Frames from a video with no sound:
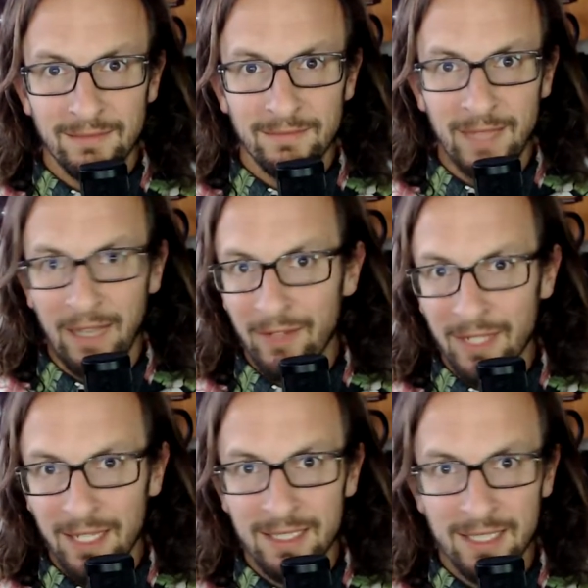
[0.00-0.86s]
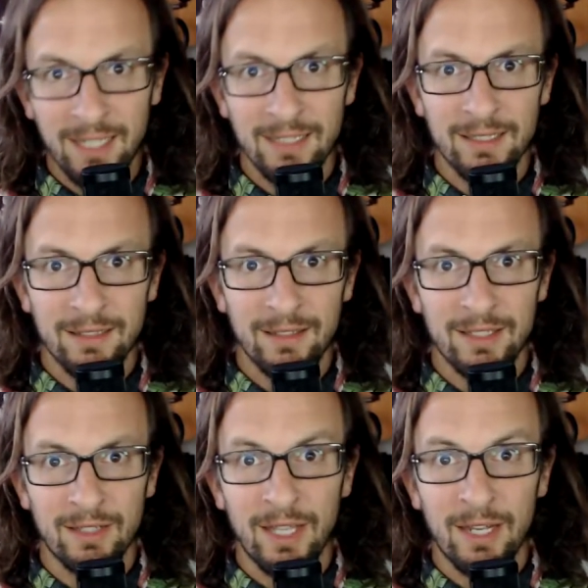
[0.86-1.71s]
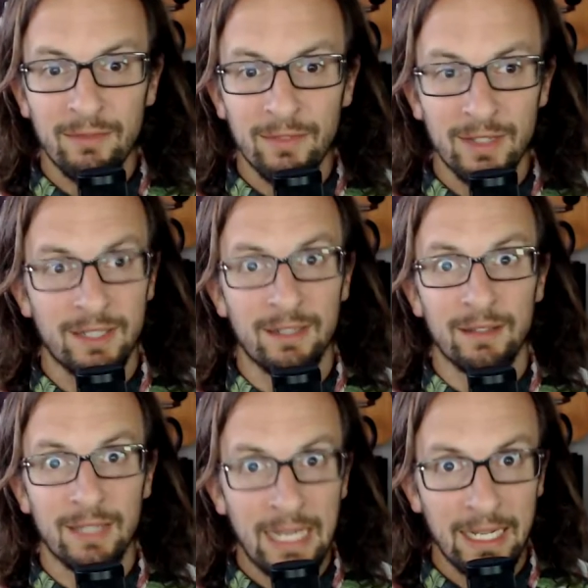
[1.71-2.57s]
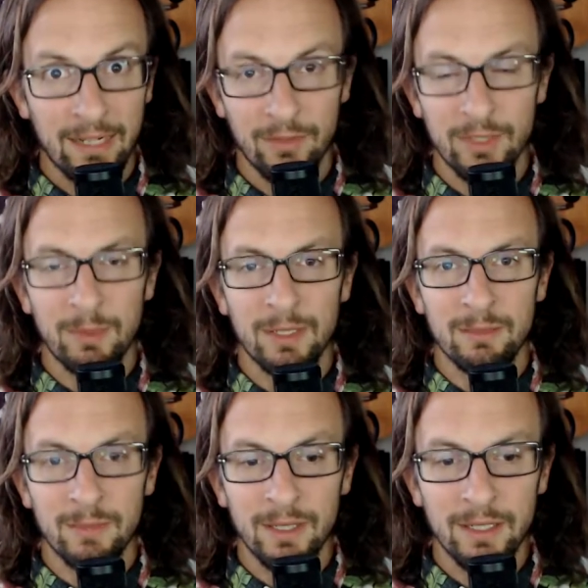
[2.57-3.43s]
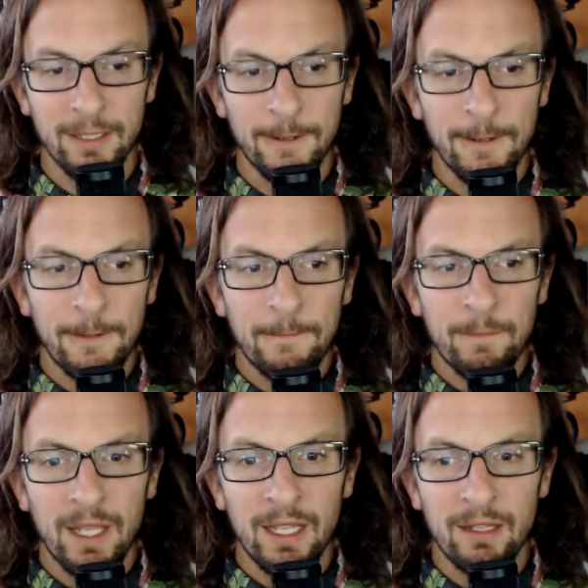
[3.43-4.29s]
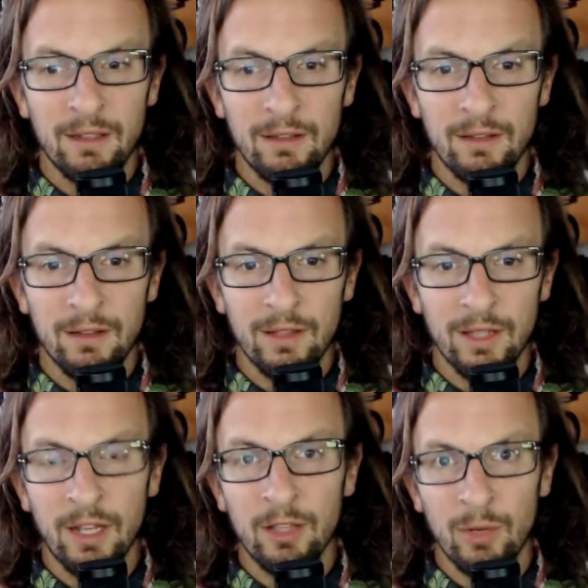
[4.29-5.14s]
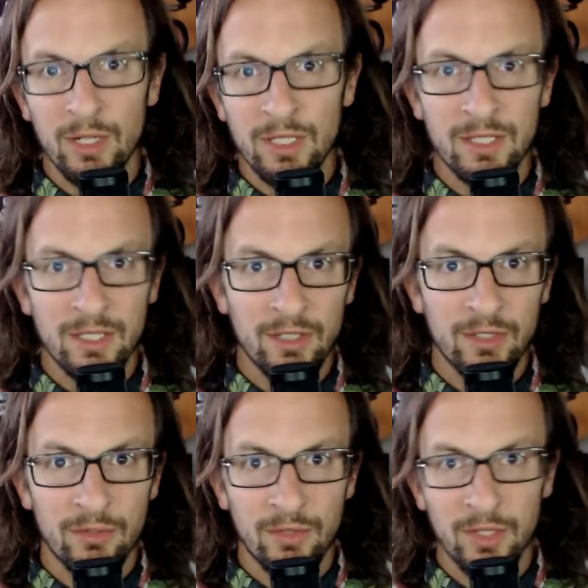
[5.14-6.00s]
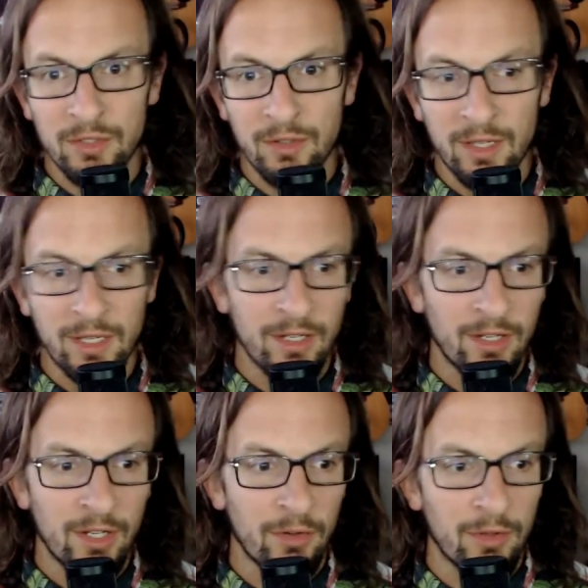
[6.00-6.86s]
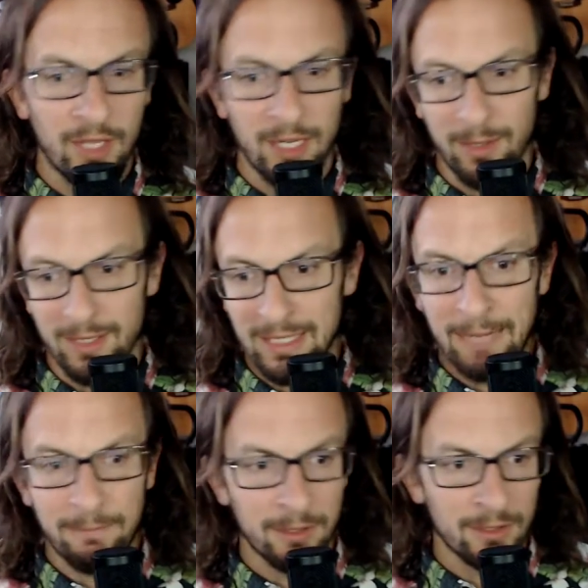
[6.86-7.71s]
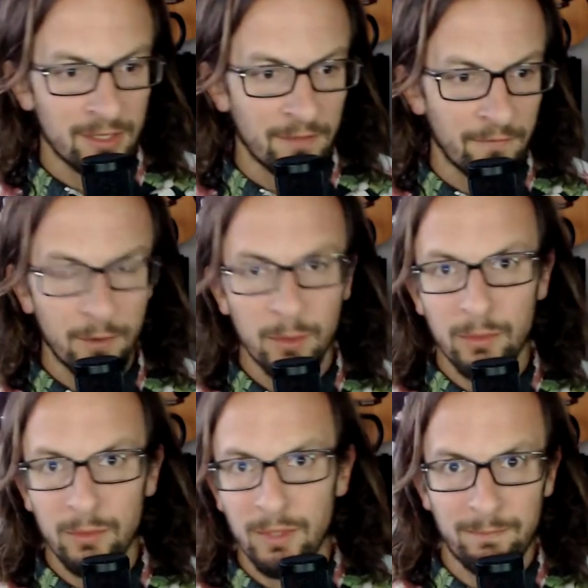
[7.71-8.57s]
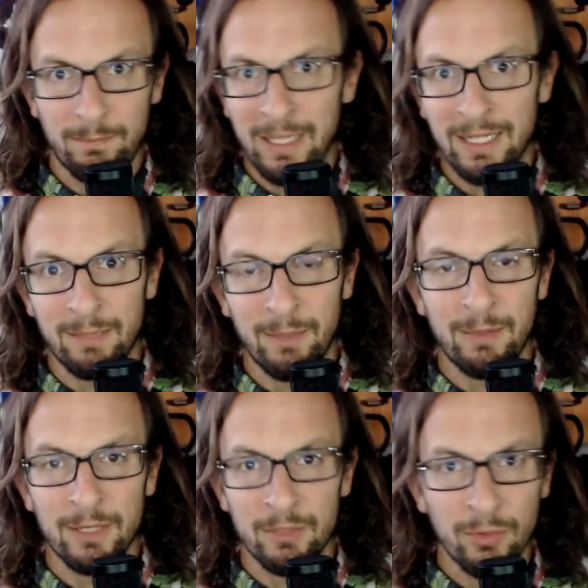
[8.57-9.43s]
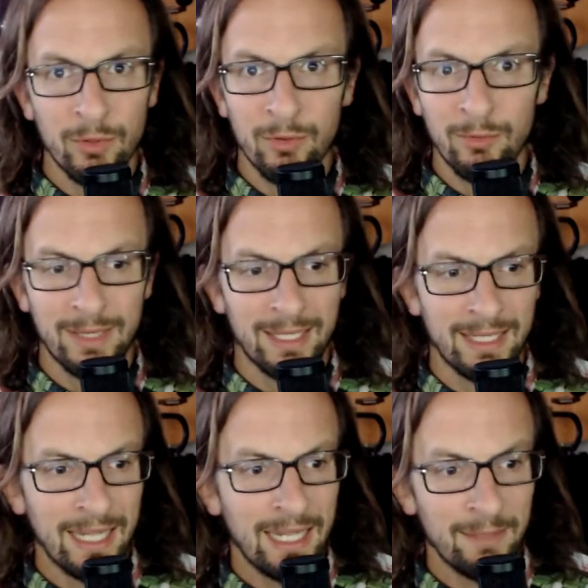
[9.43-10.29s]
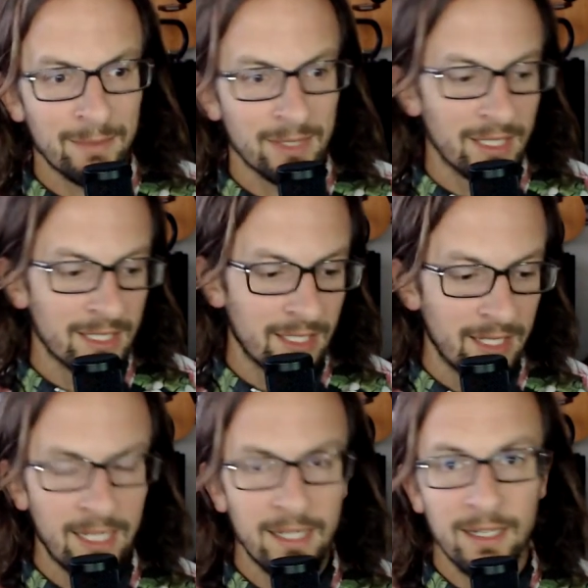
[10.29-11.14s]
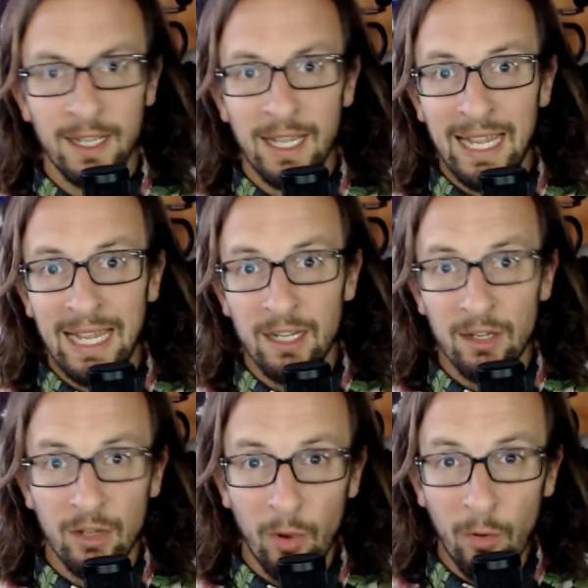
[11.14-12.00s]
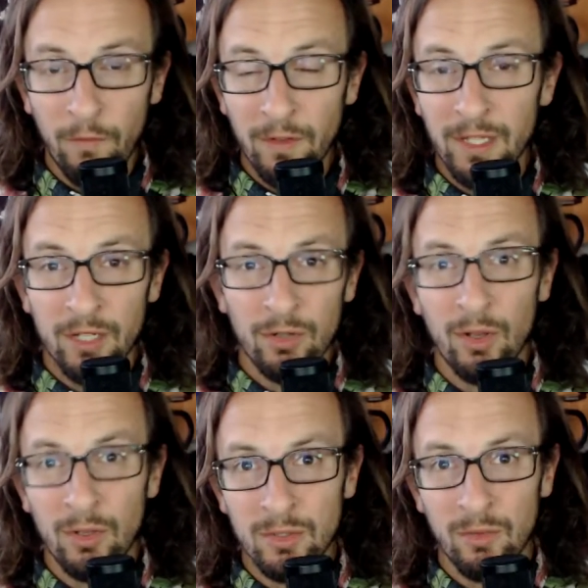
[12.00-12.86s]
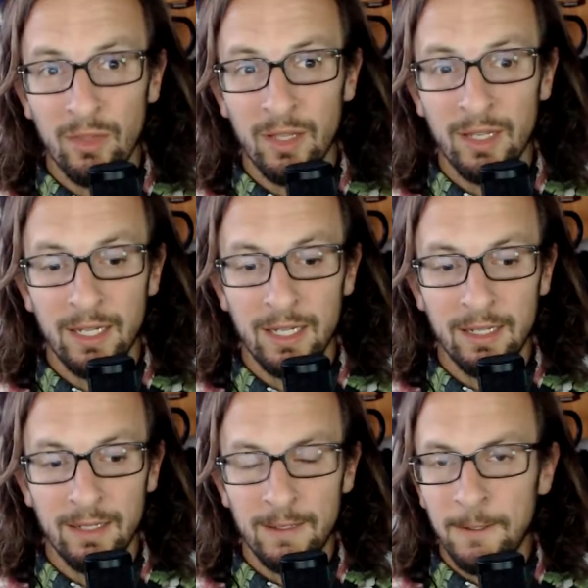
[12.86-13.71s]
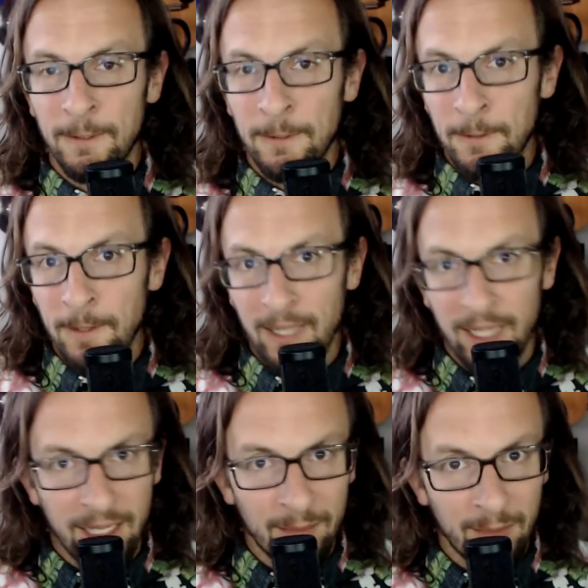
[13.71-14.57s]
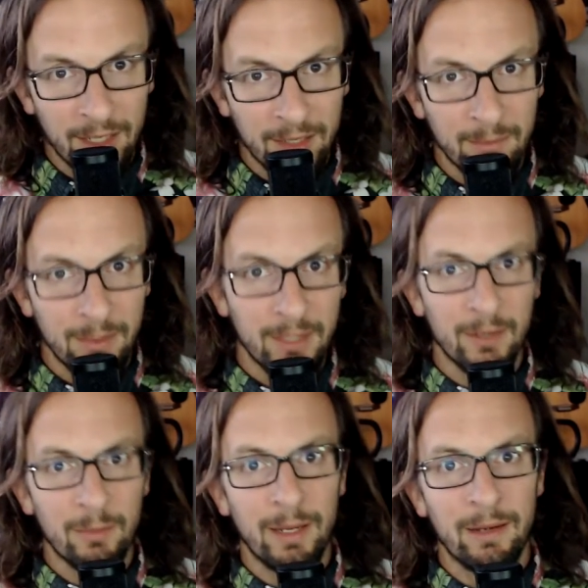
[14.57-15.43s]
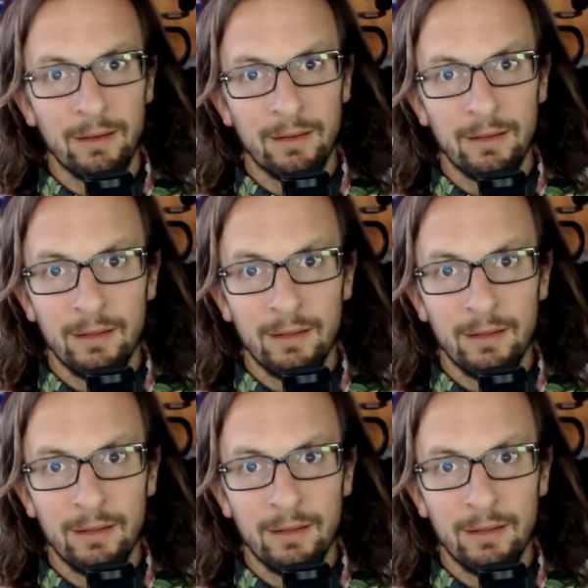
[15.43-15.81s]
Having a kid's tense. It's a lot of it's a lot of responsibility, and a lot of the questions that you're that you're thinking you know you're thinking about diapers and food and painting the baby's room and the names and this and that and hopefully you're also thinking am i going to be a good parent